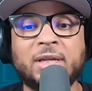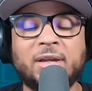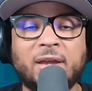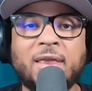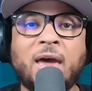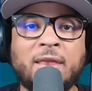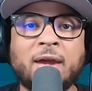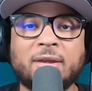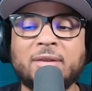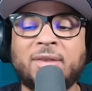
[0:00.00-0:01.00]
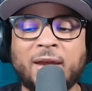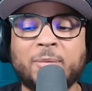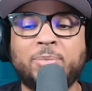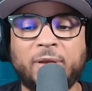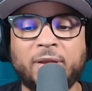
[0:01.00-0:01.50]
That
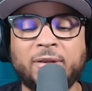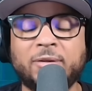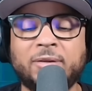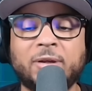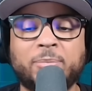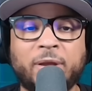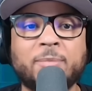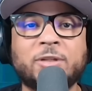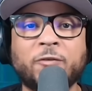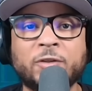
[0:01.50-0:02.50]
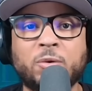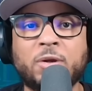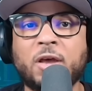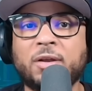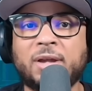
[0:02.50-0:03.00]
can play. You can play himself into
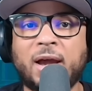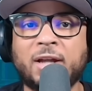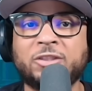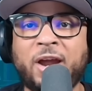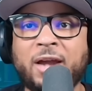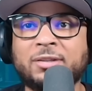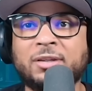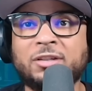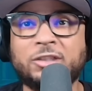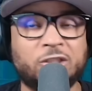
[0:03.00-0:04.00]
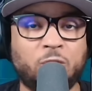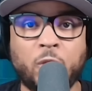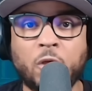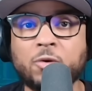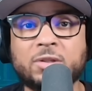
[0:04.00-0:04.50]
another contract just
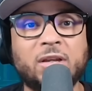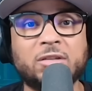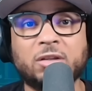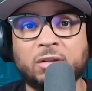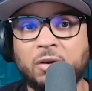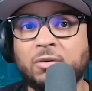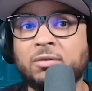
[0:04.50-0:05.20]
doing those things alone.